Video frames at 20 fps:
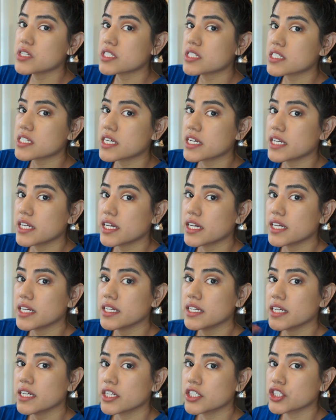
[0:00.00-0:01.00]
just
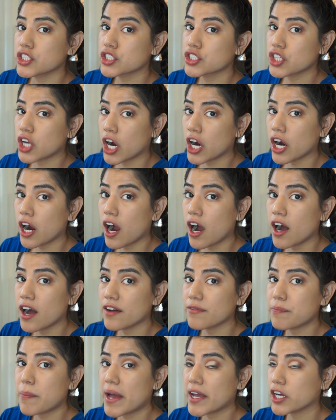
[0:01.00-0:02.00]
gonna start
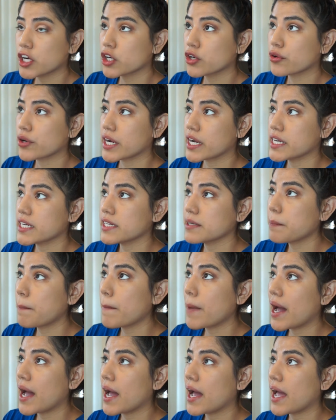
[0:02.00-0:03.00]
off by creating
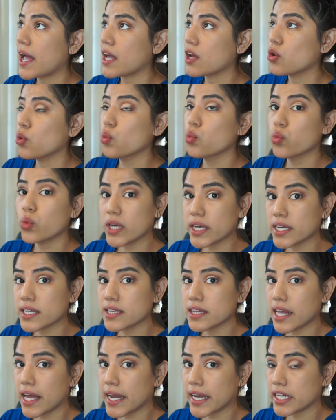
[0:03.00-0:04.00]
my wing
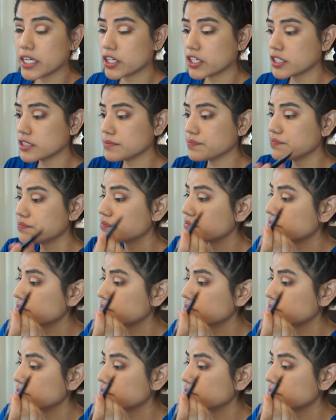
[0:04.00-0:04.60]
liner.